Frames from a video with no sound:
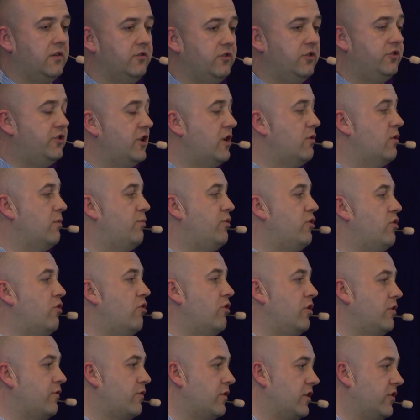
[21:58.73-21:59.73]
The Doha
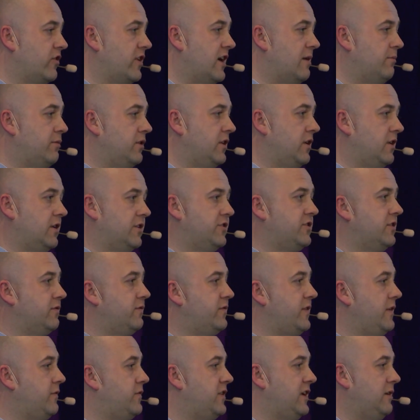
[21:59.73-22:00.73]
Port, for example, it's a
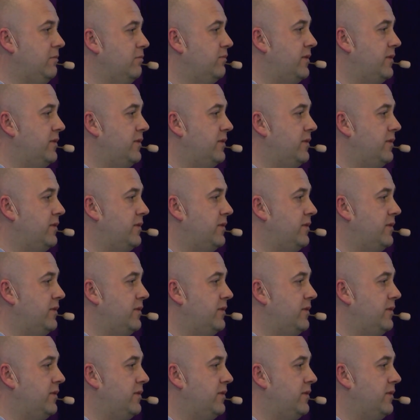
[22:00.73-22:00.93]
$15